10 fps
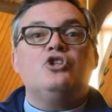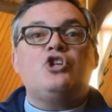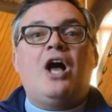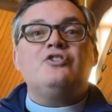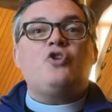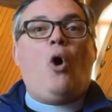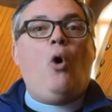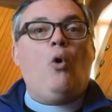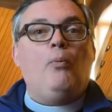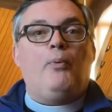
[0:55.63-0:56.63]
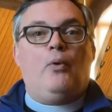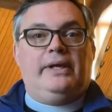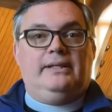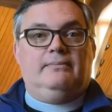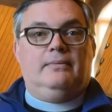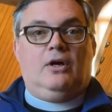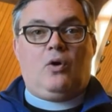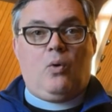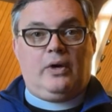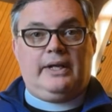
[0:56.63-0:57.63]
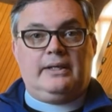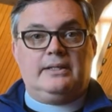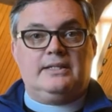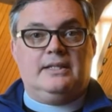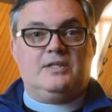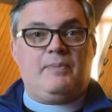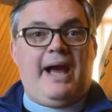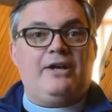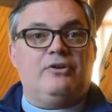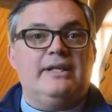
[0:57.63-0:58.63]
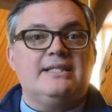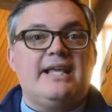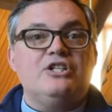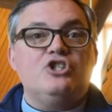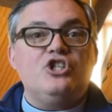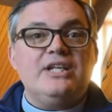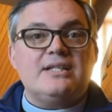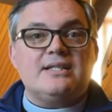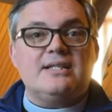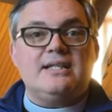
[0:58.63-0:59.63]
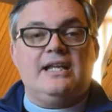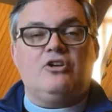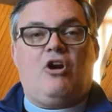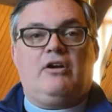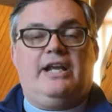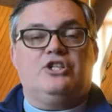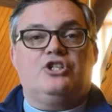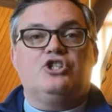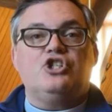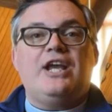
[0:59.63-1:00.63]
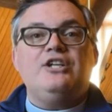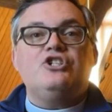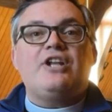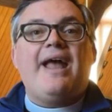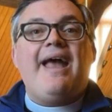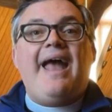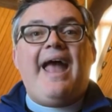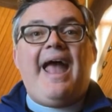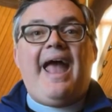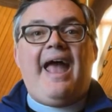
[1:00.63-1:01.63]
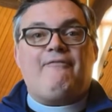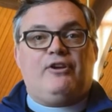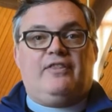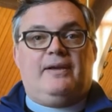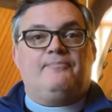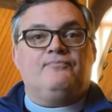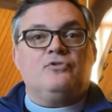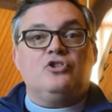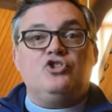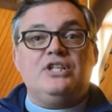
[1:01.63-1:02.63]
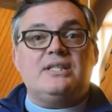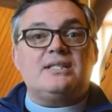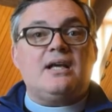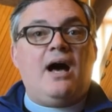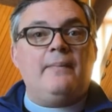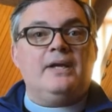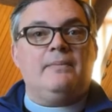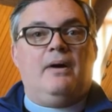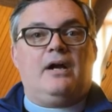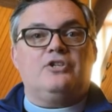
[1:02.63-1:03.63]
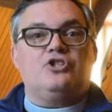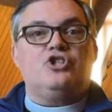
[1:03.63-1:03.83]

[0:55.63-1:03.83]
John's whole point, according to this pattern, is that Jesus' incarnation changed everything. Jesus coming among us